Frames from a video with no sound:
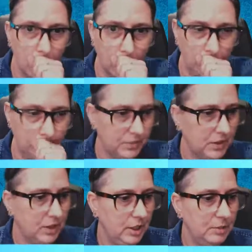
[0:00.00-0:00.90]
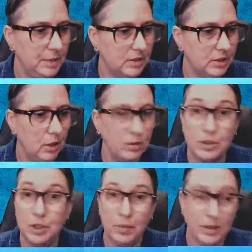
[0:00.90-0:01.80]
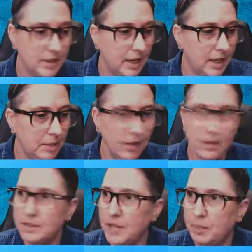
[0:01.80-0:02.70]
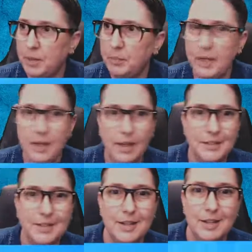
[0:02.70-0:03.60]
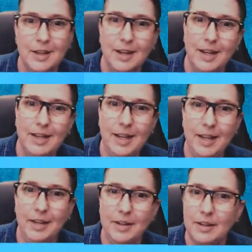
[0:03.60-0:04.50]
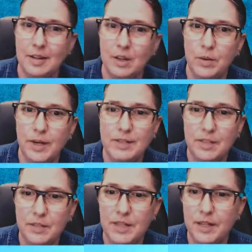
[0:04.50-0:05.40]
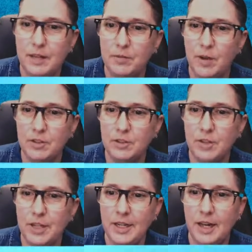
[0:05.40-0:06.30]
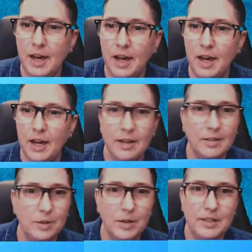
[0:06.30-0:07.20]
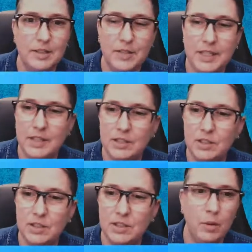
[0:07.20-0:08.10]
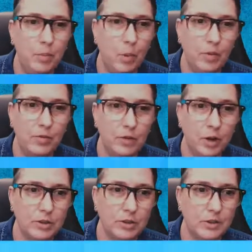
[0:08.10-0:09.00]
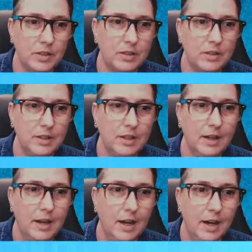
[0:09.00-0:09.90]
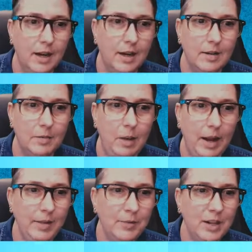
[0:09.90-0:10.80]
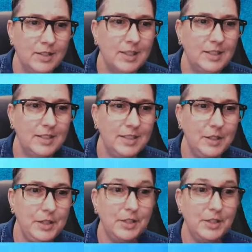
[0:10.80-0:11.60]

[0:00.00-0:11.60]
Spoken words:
Excuse me. So super excited about this topic because, again, creativity, fostering creativity is so important for our students. Hey, Fonz, good to see you here.